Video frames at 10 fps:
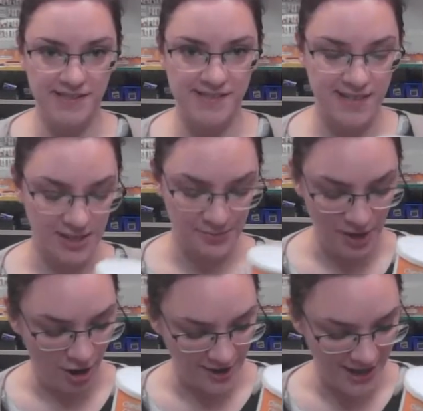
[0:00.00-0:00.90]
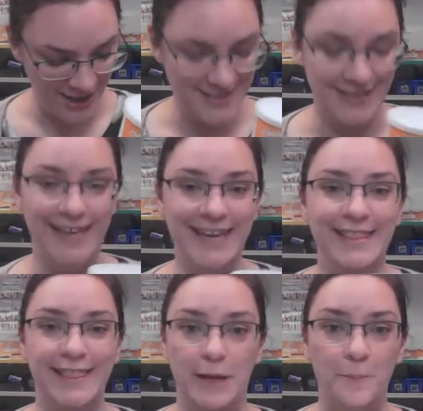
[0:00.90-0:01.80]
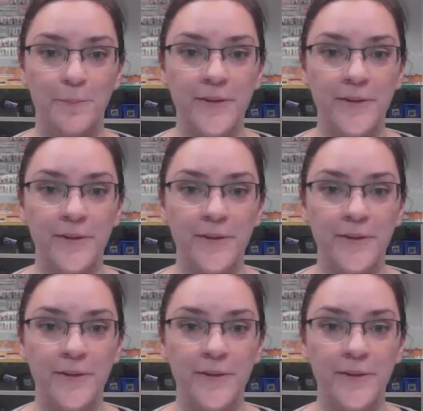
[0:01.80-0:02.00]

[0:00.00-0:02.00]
It's going to be hard not to eat them